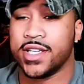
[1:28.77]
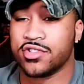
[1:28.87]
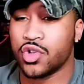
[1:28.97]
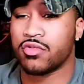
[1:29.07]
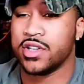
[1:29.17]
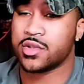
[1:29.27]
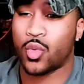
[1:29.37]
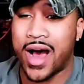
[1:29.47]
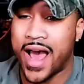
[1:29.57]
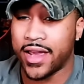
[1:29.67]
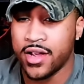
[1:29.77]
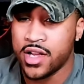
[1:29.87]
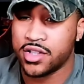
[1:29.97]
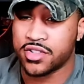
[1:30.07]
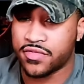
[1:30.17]
There's no reason why
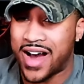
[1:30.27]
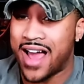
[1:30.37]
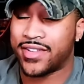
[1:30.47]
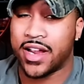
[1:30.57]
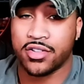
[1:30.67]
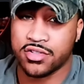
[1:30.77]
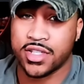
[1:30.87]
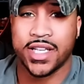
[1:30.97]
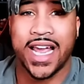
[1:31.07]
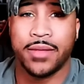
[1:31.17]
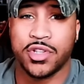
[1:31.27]
there's 5 characters in the game